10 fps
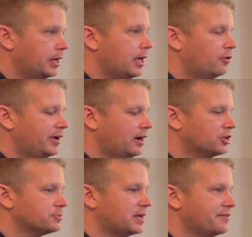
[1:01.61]
It'll then
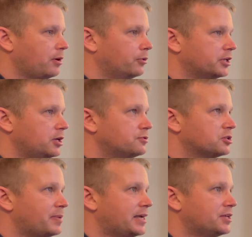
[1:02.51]
ask me if I want to use the
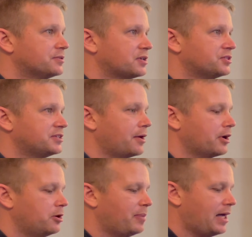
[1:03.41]
speakers as a
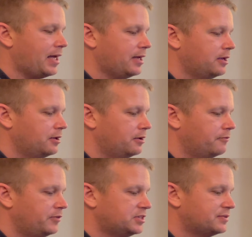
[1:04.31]
stereo pair.
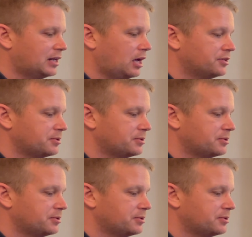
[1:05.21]
This is the last